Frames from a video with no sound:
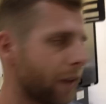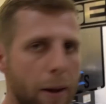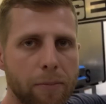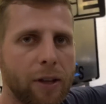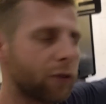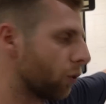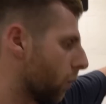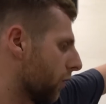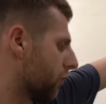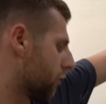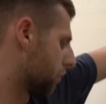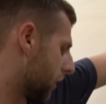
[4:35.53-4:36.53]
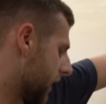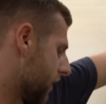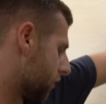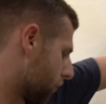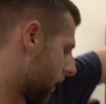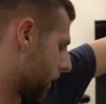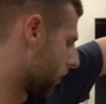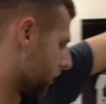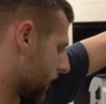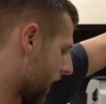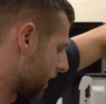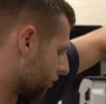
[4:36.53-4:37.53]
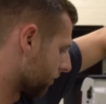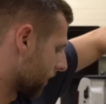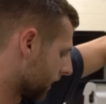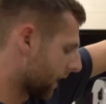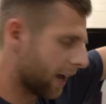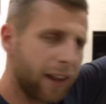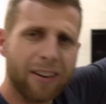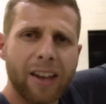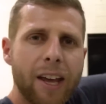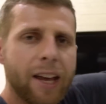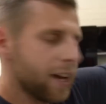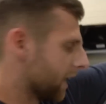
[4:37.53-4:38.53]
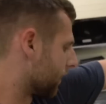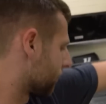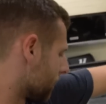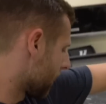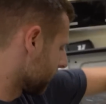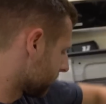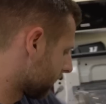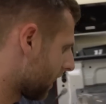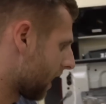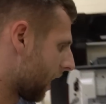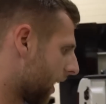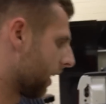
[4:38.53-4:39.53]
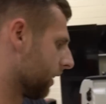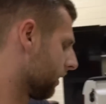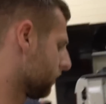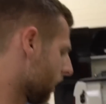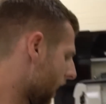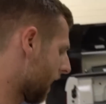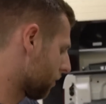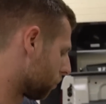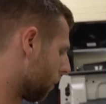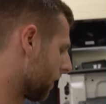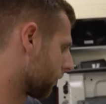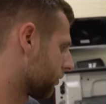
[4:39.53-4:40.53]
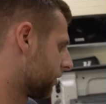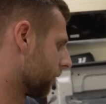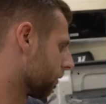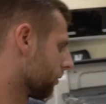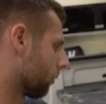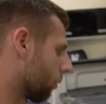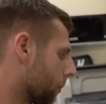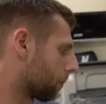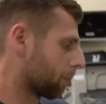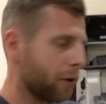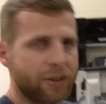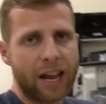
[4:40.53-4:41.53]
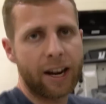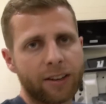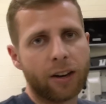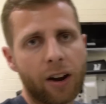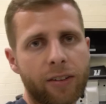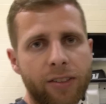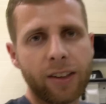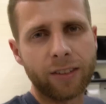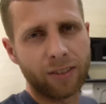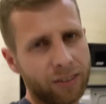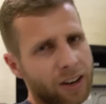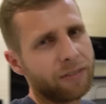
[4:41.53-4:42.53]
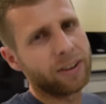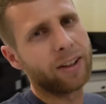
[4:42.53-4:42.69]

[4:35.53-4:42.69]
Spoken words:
empty storage place right on the edge of it, and it's not as weather sealed or protected obviously as the stuff